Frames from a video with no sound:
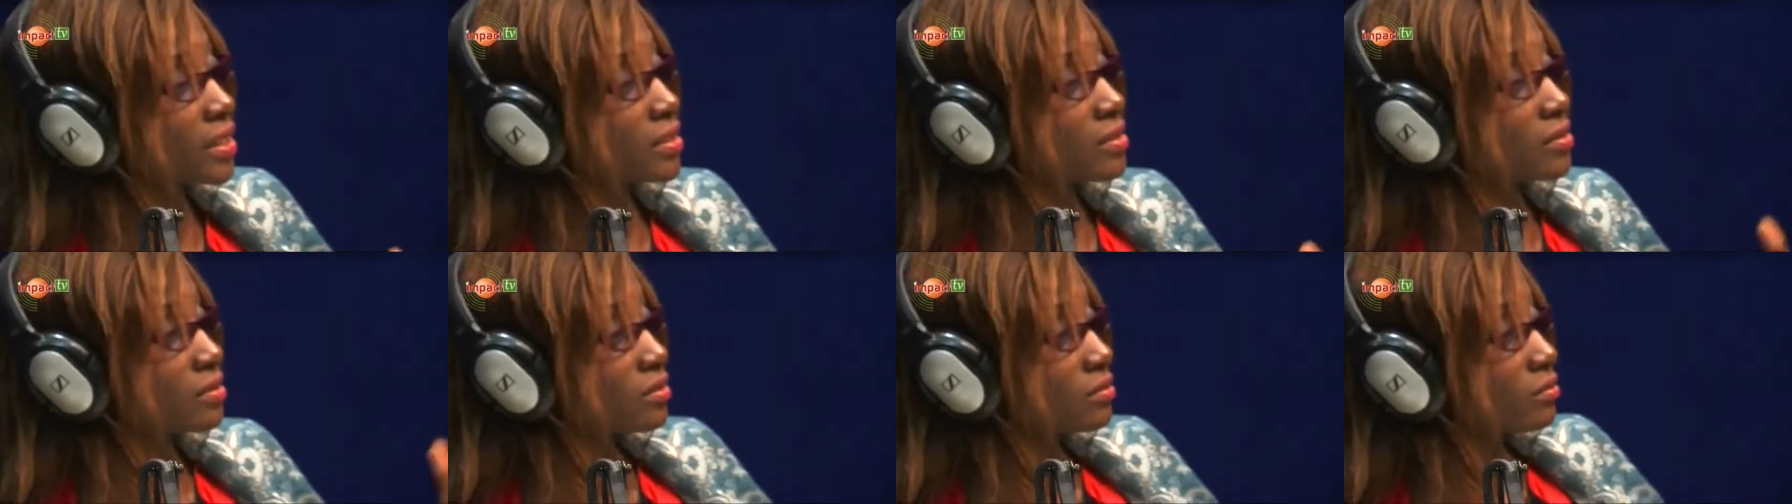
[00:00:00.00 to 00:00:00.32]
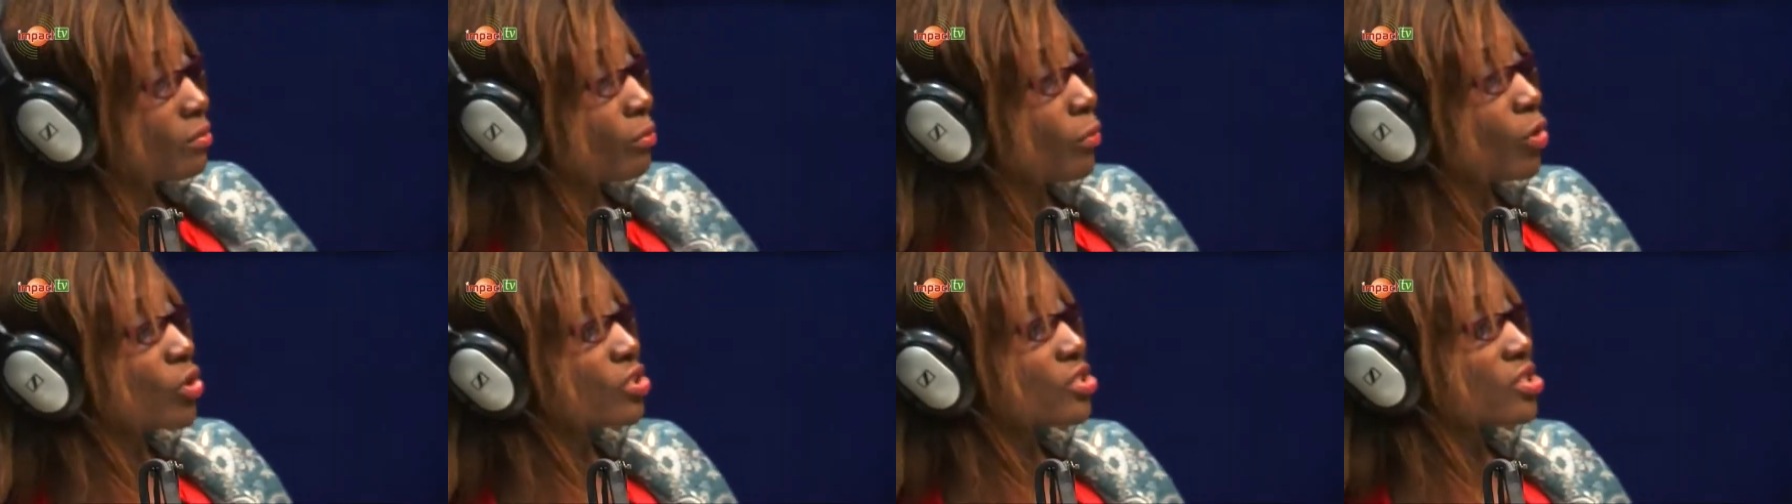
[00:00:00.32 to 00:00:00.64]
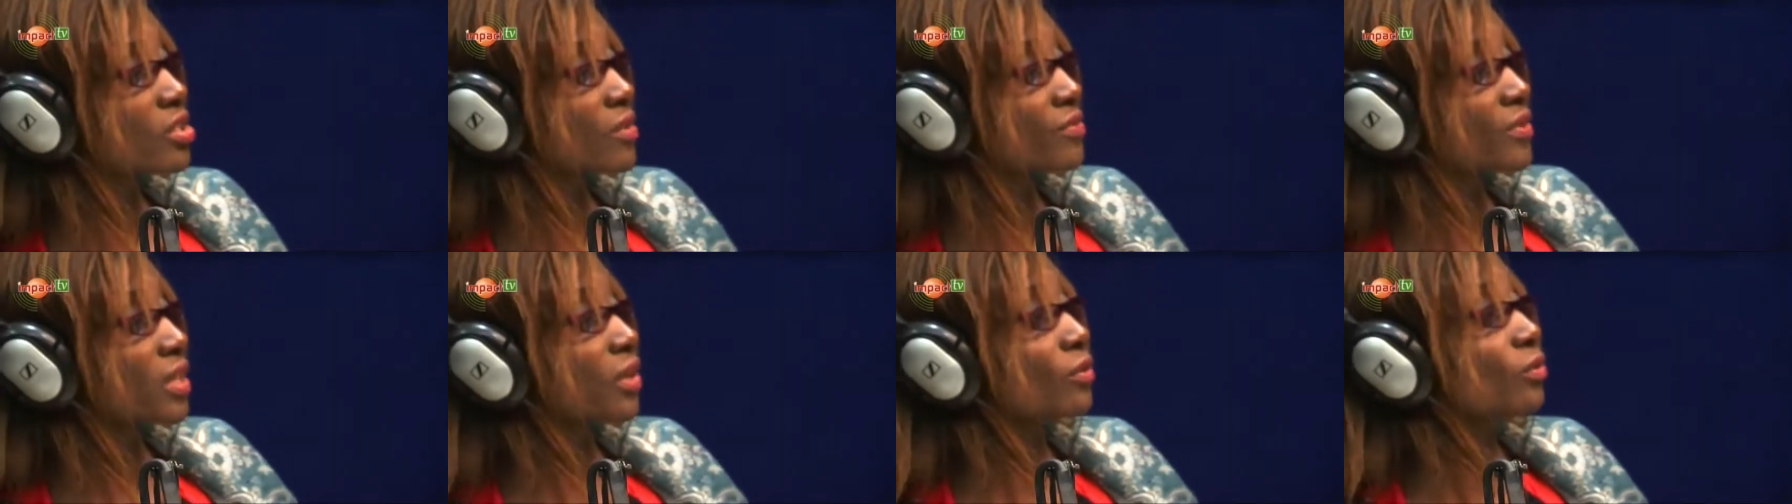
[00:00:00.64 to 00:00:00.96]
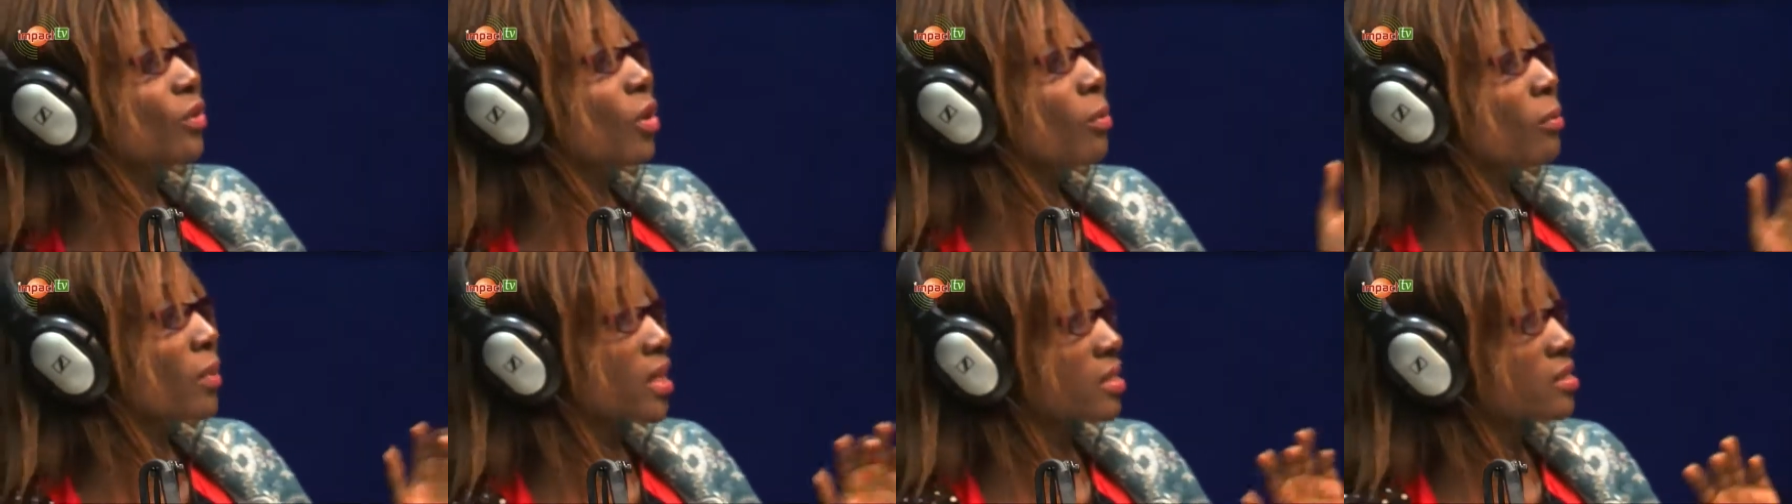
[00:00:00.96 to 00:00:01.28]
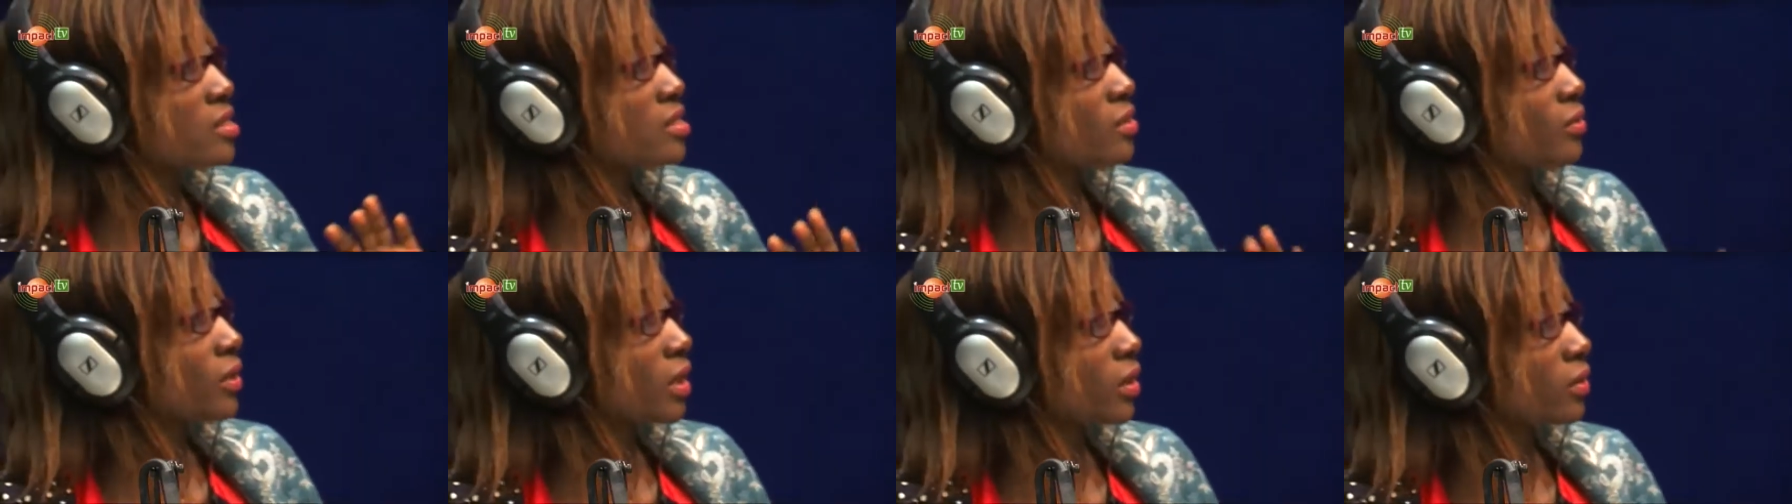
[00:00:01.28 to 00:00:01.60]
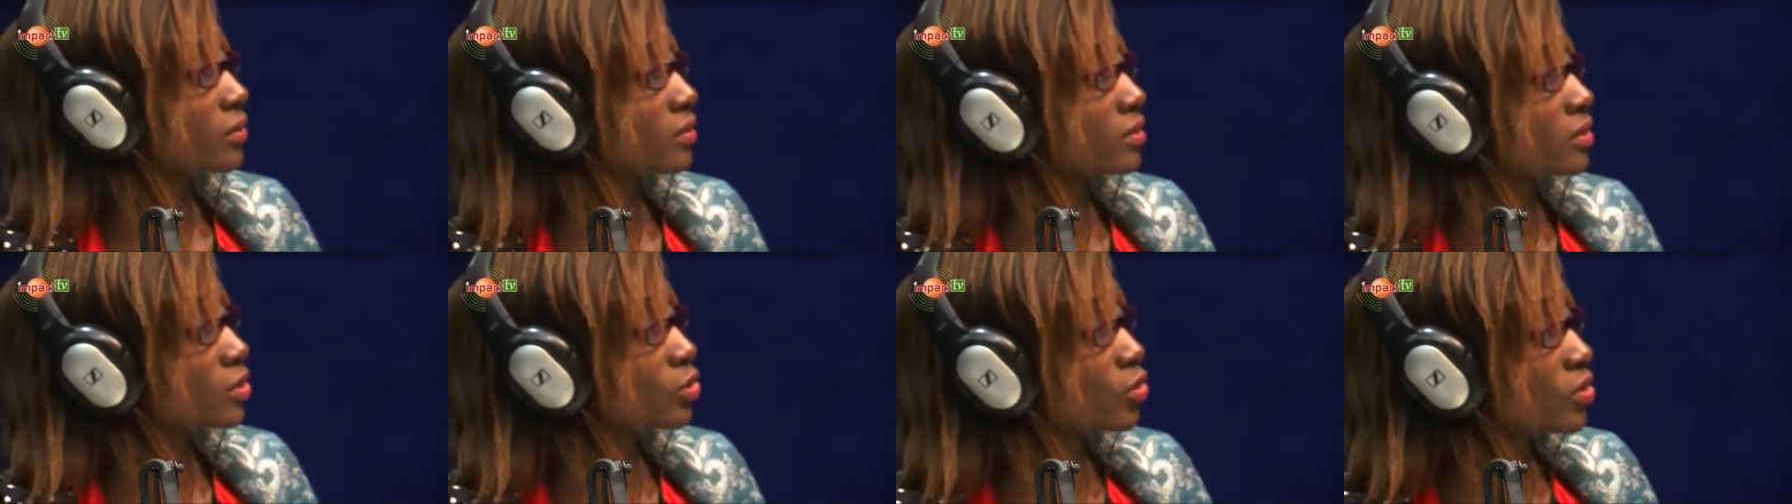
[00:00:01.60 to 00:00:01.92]
in most of their raw materials,
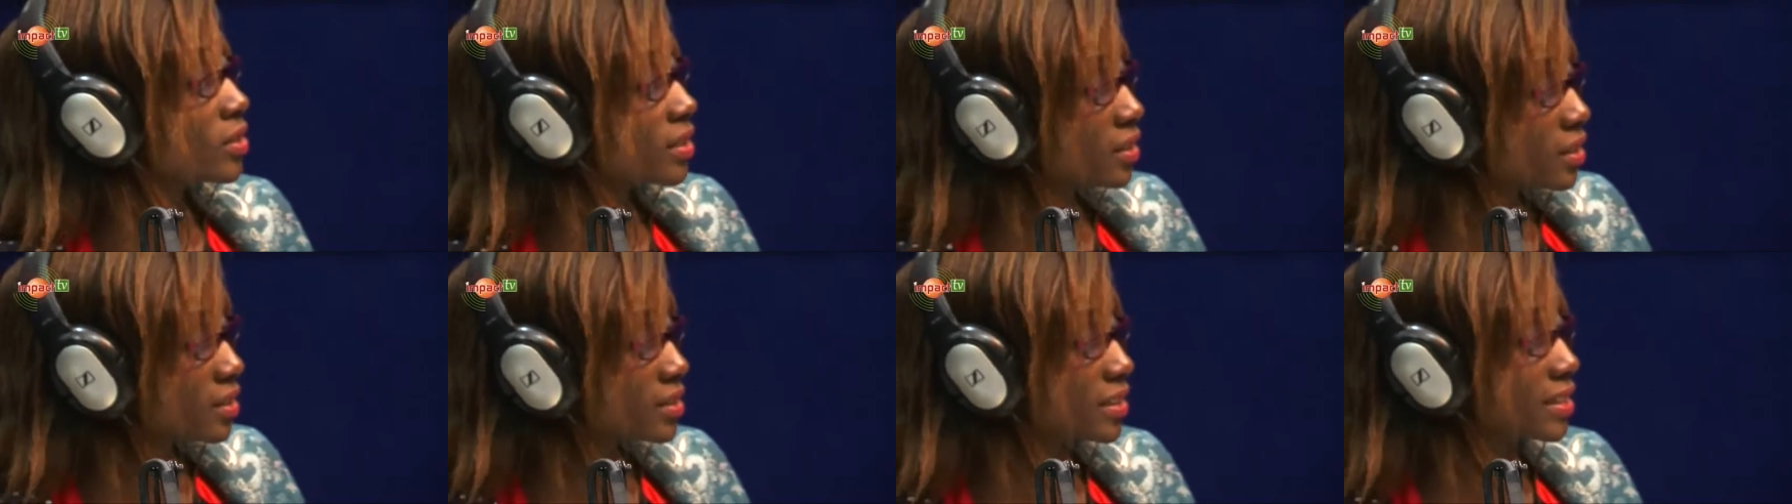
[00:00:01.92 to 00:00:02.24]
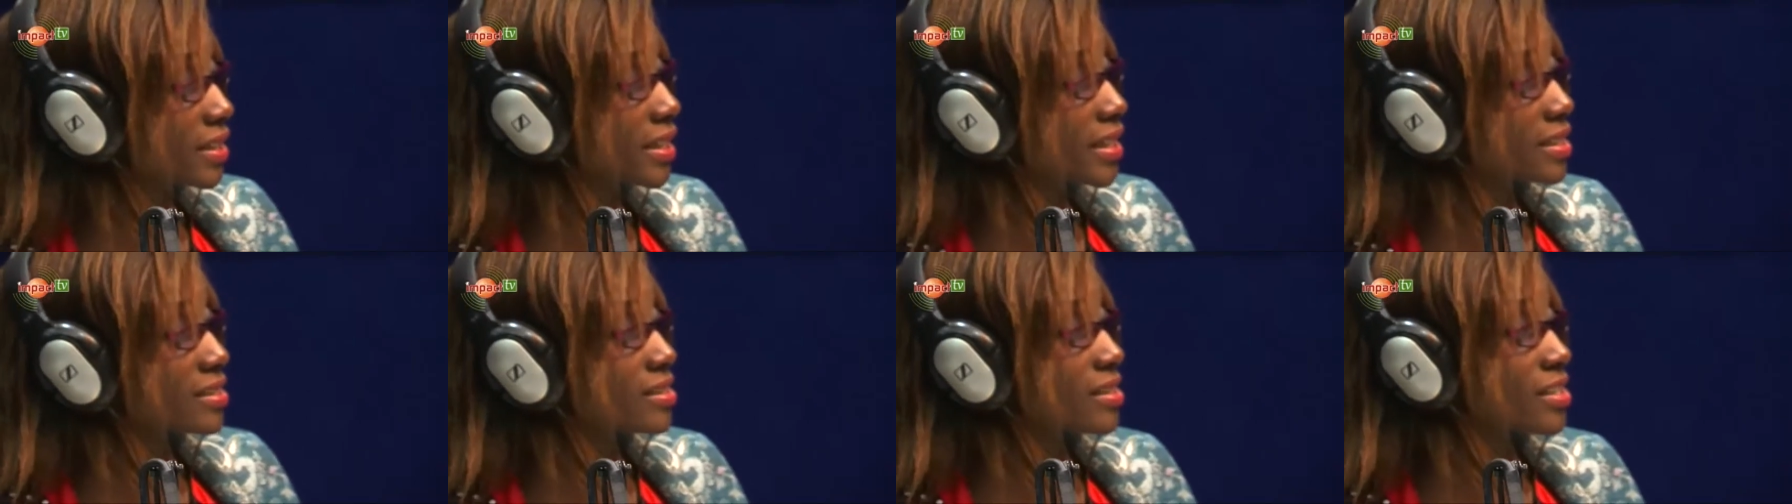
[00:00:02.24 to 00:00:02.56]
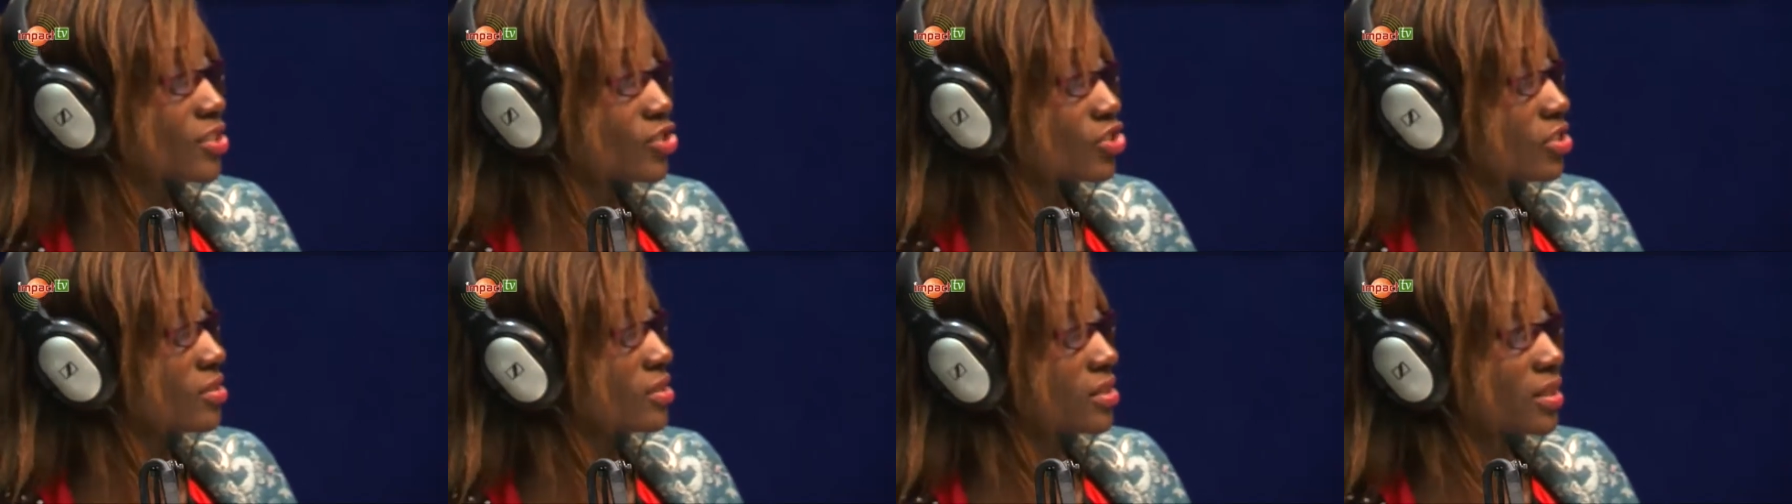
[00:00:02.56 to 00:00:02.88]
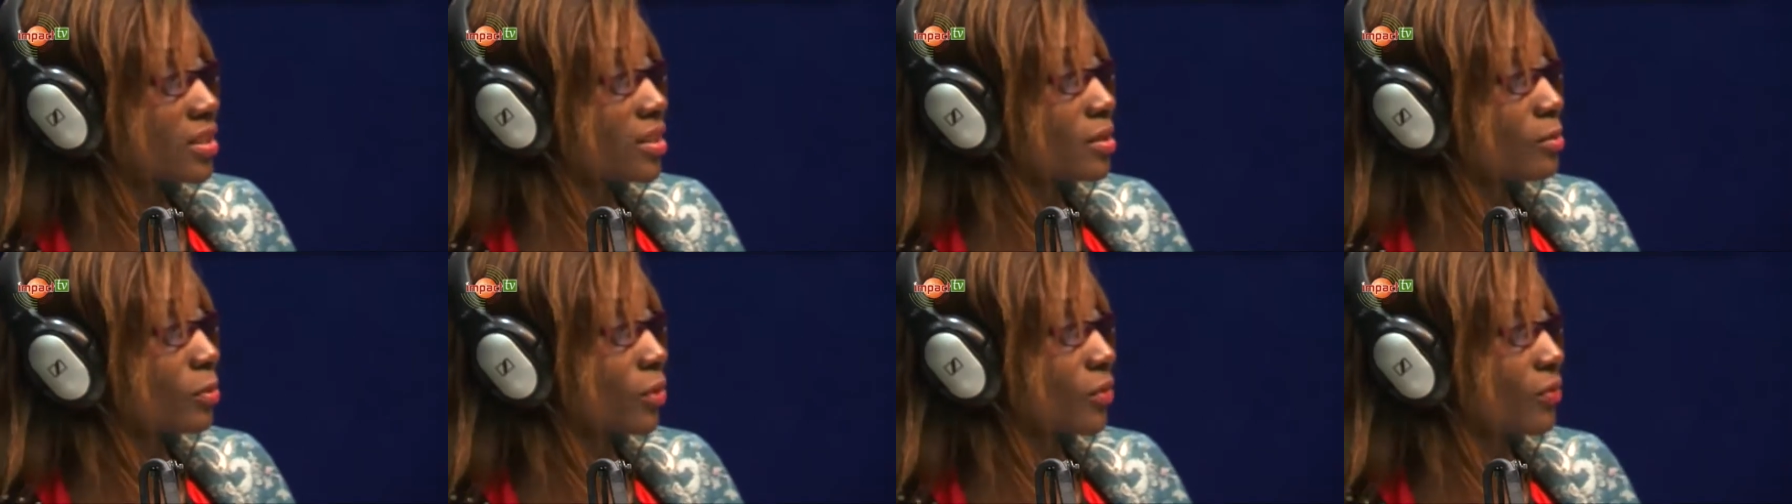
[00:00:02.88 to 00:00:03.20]
the only thing they get is just the labor